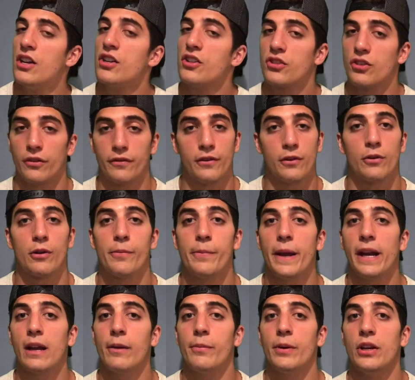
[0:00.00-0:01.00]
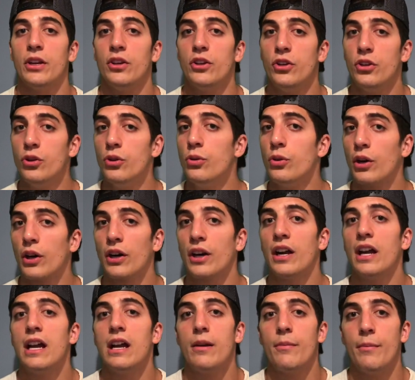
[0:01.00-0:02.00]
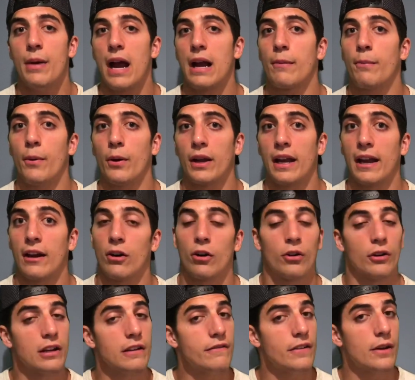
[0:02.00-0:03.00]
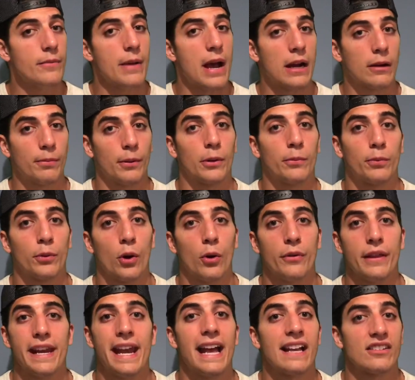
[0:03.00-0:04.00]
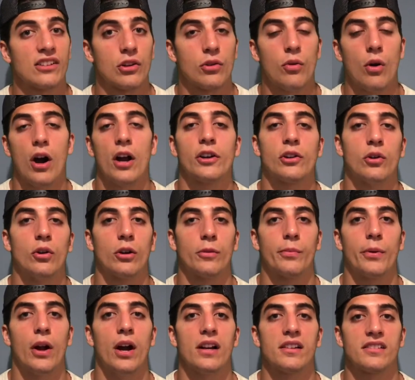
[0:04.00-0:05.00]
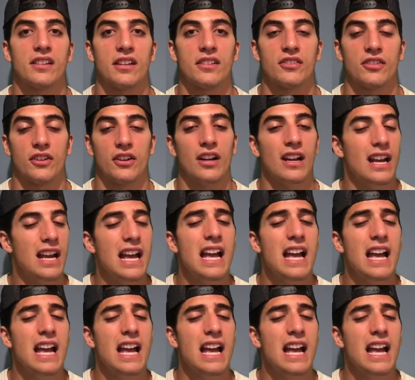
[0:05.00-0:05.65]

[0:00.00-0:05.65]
So if you were to pick up a newer MacBook Air or even a MacBook Pro that has a quad-core processor,